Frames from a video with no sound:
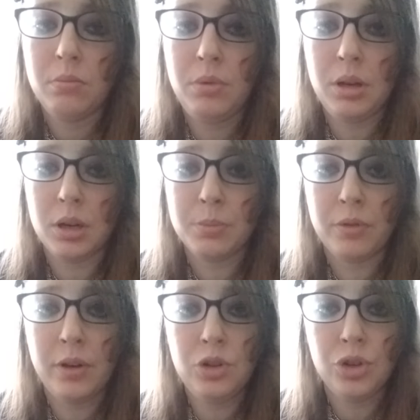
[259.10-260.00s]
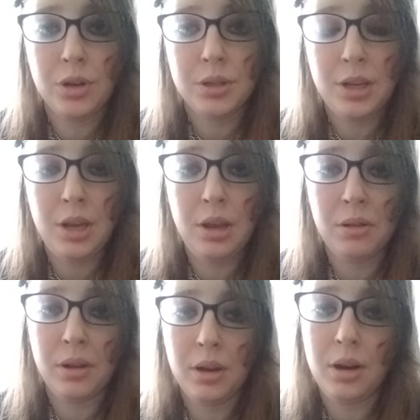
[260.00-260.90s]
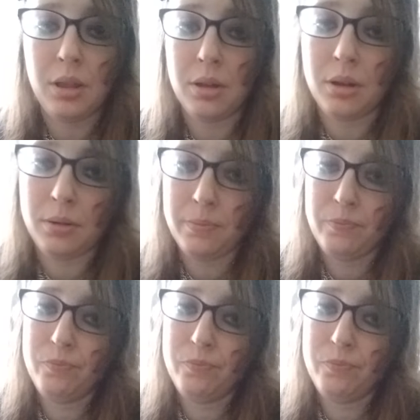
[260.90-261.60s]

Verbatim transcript: because prevention is key, like anything.